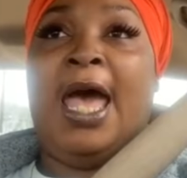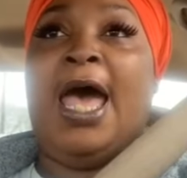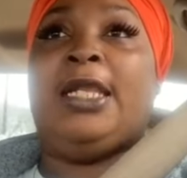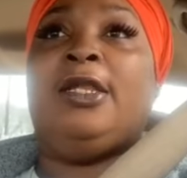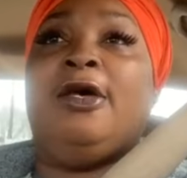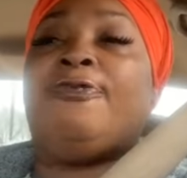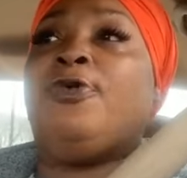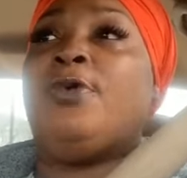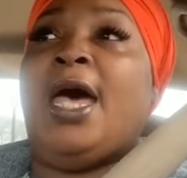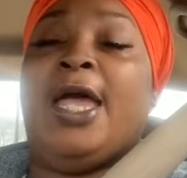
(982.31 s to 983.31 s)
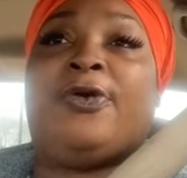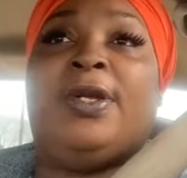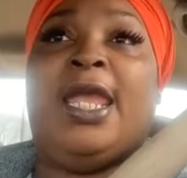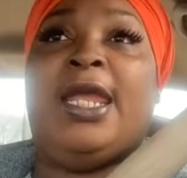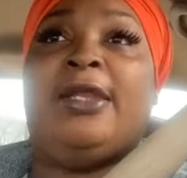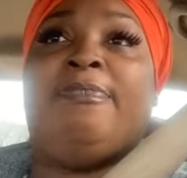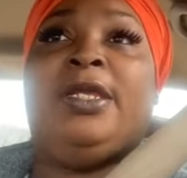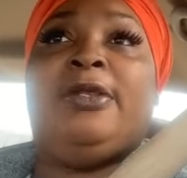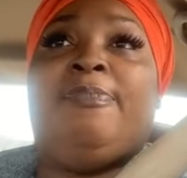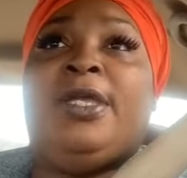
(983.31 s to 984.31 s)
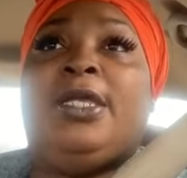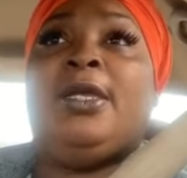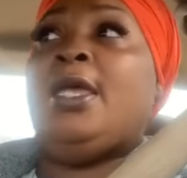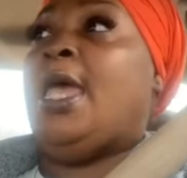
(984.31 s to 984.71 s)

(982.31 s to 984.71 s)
I love who God created me to be.